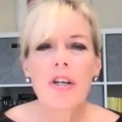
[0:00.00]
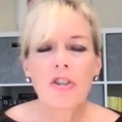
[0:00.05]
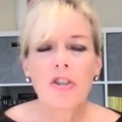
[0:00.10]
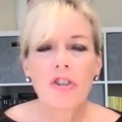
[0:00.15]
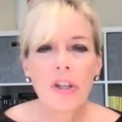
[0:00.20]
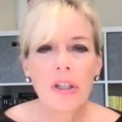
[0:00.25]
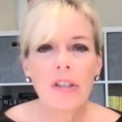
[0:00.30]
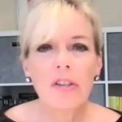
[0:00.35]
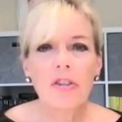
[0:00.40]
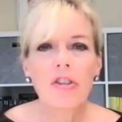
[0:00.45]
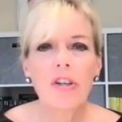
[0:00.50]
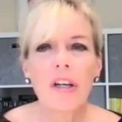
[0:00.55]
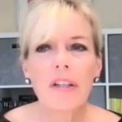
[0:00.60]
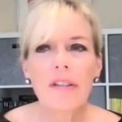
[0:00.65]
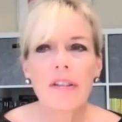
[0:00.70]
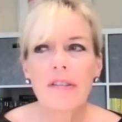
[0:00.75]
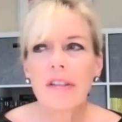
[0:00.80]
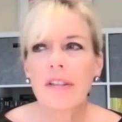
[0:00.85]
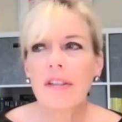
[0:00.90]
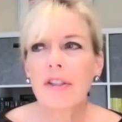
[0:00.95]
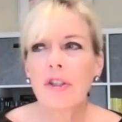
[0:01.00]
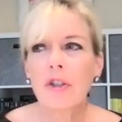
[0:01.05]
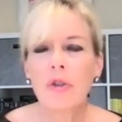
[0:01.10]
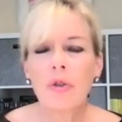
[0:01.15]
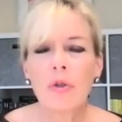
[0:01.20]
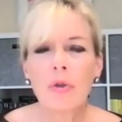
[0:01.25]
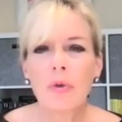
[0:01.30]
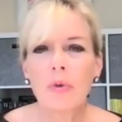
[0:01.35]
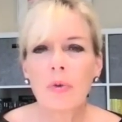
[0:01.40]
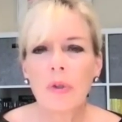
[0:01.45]
Jenny Johnson,
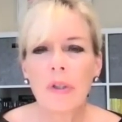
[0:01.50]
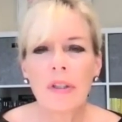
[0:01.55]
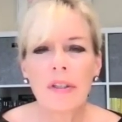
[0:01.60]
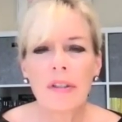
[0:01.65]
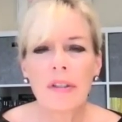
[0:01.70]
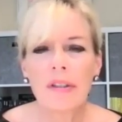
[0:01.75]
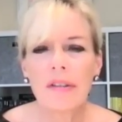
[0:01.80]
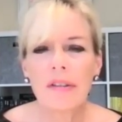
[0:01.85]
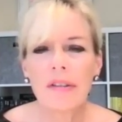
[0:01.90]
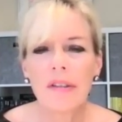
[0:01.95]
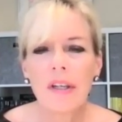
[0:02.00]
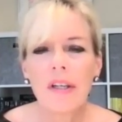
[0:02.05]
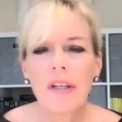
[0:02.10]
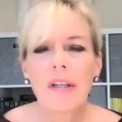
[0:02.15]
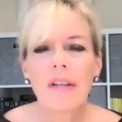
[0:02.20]
who is